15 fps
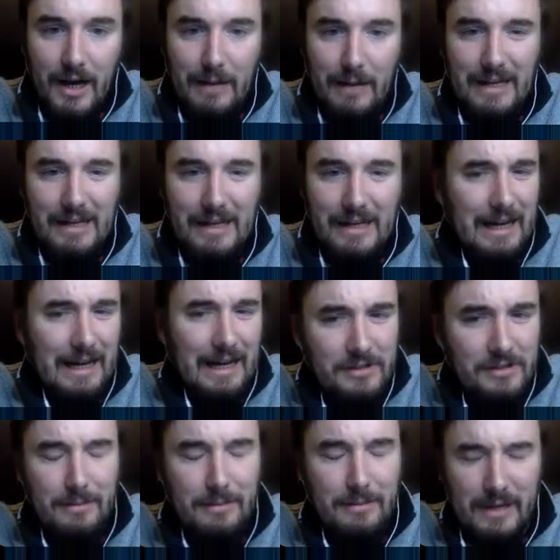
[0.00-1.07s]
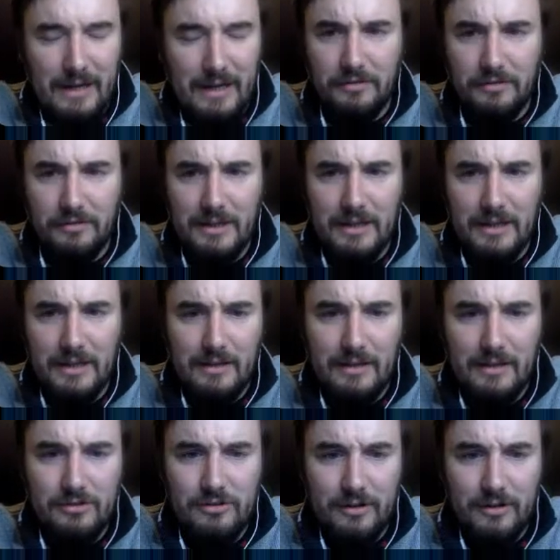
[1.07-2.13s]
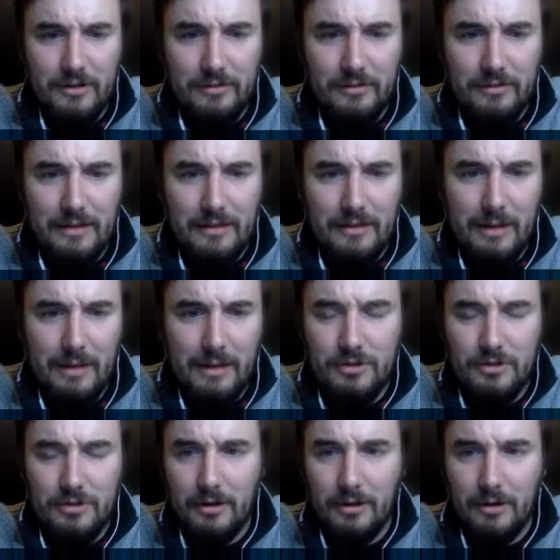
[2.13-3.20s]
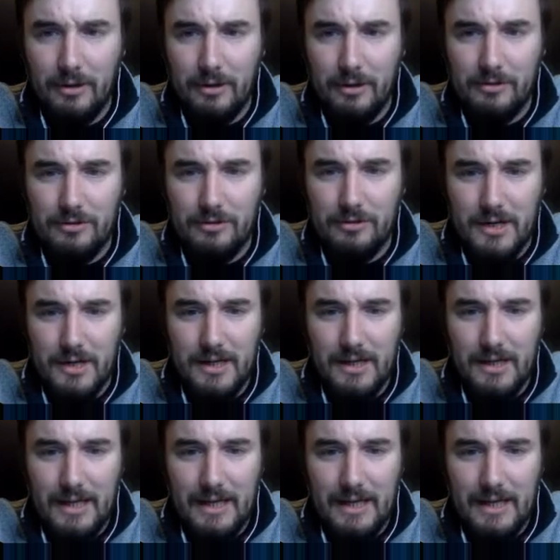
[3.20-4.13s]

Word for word: And it actually amazes me that sharks like the Bramble Shark or Prickly Shark